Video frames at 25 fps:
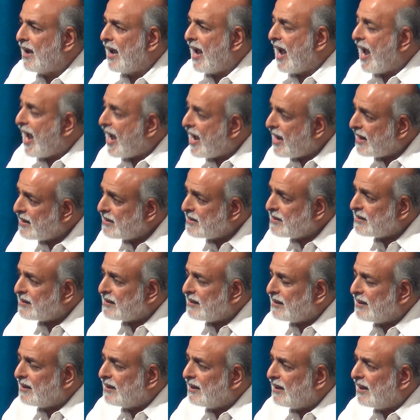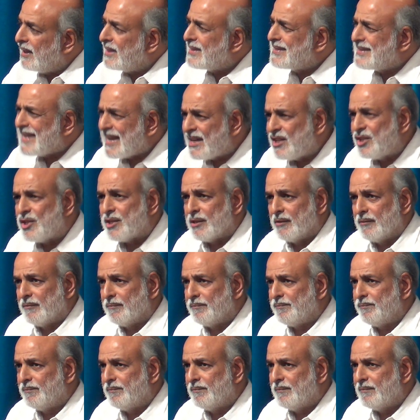and a section,
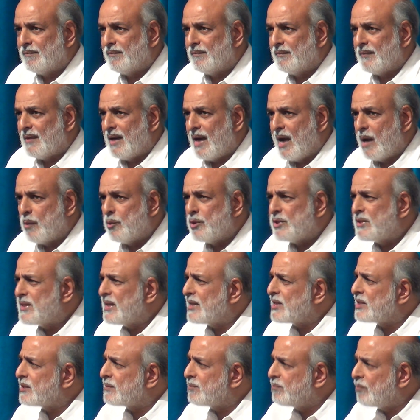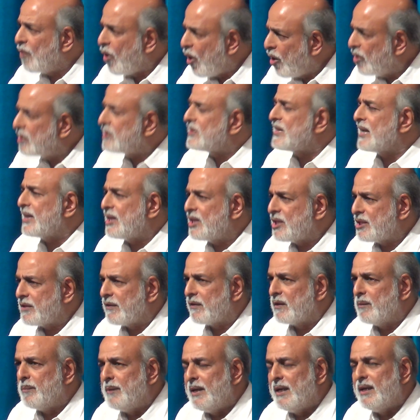I would say a small section of
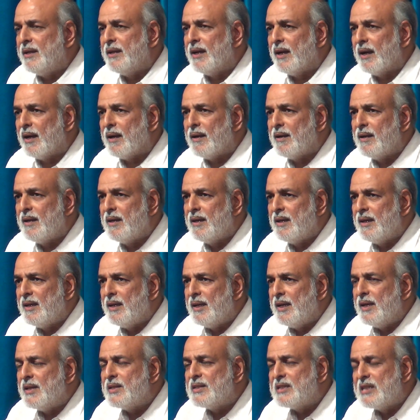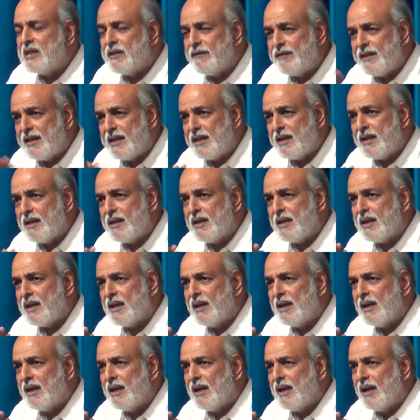the media, is giving
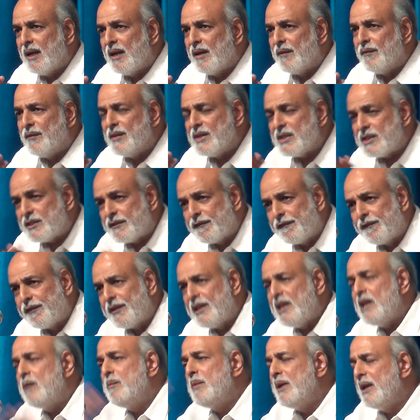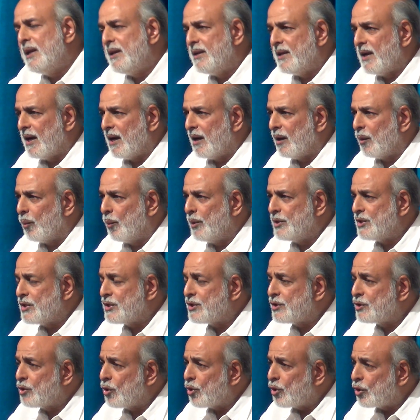this free media, which
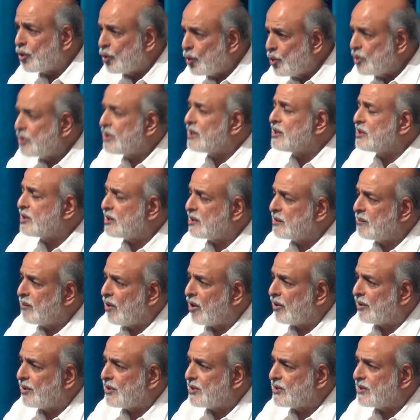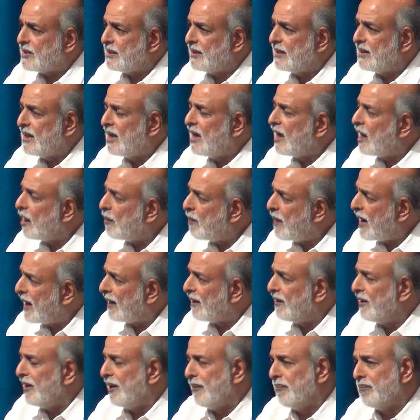is so crucial to democracy, a
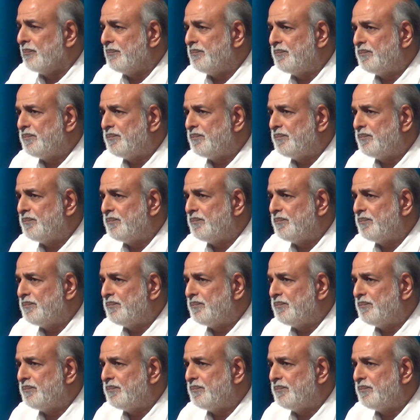bad name.